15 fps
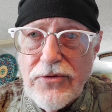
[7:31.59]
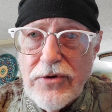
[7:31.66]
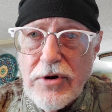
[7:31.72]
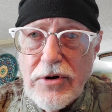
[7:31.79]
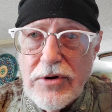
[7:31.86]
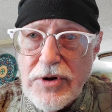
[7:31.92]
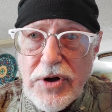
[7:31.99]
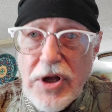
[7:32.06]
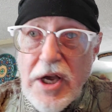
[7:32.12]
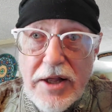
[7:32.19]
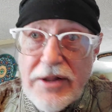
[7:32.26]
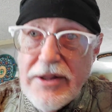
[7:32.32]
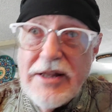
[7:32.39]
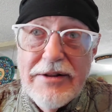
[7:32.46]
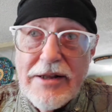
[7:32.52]
and
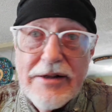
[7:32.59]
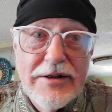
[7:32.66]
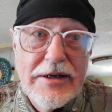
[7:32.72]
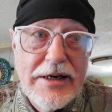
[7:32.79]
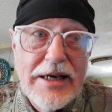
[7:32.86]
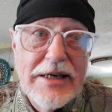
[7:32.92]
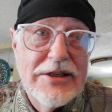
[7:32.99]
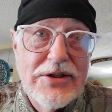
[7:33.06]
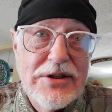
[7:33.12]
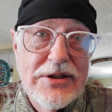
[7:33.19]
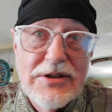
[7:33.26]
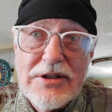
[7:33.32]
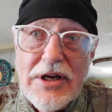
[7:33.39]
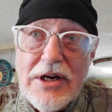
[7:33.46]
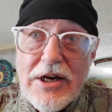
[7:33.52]
then then the
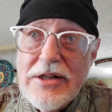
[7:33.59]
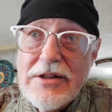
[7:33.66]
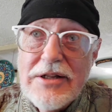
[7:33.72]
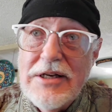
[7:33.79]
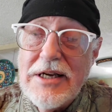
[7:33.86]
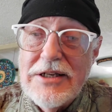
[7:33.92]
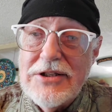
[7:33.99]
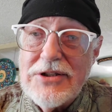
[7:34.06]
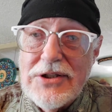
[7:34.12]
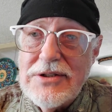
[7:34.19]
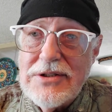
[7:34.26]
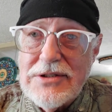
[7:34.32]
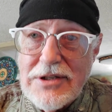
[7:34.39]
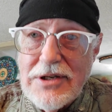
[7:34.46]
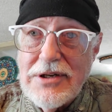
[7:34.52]
nation's the
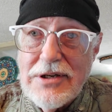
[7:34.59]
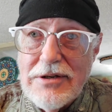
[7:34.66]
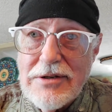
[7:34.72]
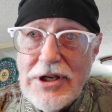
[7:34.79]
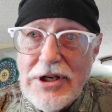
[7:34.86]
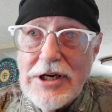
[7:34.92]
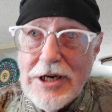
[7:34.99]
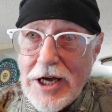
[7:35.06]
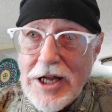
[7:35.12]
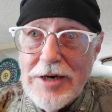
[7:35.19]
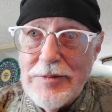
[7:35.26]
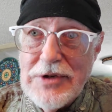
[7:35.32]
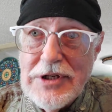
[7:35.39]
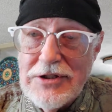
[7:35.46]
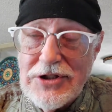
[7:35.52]
nation's uh,
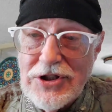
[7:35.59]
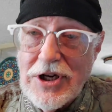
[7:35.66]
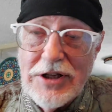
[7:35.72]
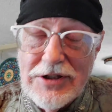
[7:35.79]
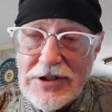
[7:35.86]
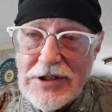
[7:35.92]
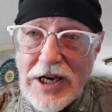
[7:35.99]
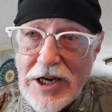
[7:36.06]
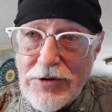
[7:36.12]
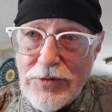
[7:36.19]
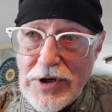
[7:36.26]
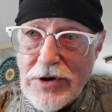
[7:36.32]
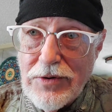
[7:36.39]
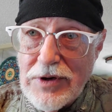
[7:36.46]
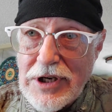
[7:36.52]
economy shuts down.
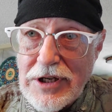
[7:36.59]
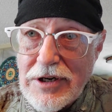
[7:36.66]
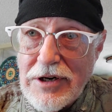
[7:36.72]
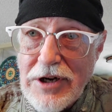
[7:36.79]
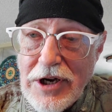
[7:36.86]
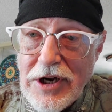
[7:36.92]
We don't get a,